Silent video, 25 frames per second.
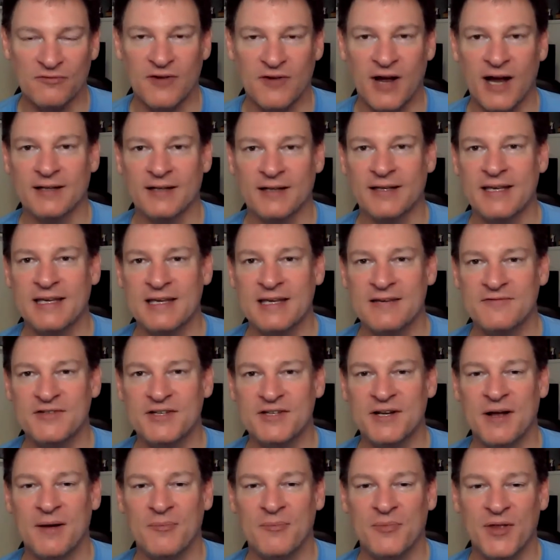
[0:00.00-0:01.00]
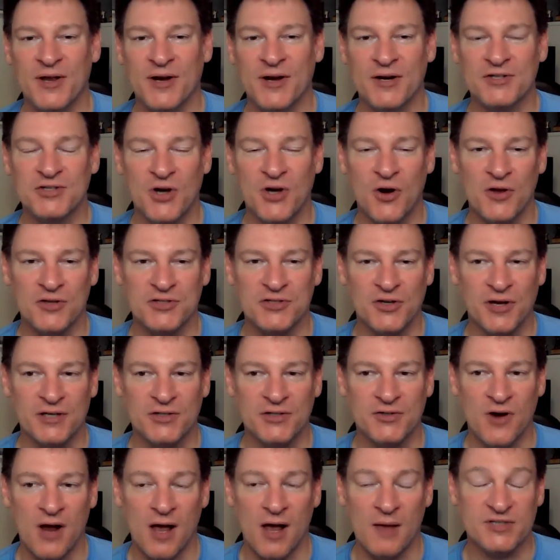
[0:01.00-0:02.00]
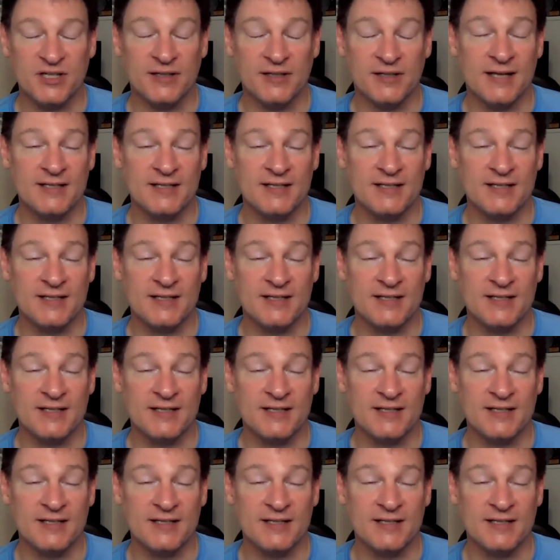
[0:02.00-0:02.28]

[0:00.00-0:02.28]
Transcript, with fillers: Finally, heaves it up there. Charles Clay drops it.